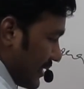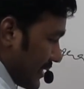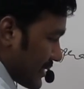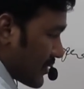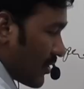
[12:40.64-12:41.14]

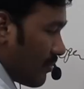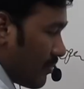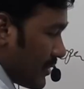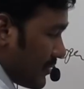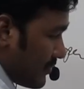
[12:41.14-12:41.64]

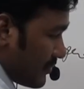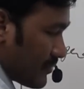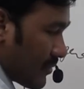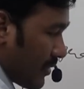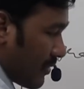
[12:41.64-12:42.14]

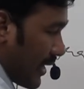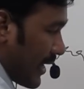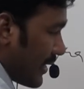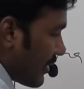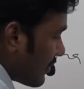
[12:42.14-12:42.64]
desktop
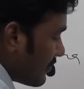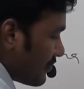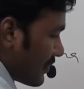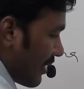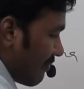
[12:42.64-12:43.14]
and
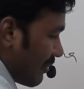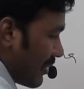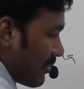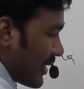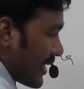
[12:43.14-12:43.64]
web
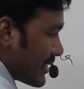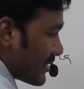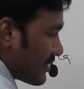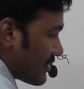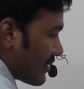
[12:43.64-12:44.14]

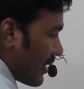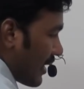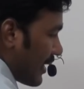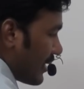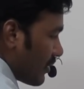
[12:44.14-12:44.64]
applications
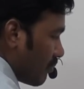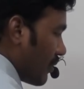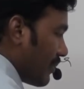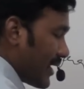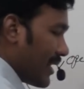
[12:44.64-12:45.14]
and
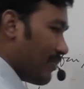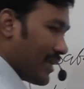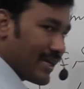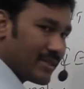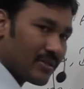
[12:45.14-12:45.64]
mobile
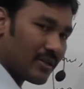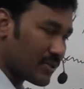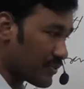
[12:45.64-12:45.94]
applications also.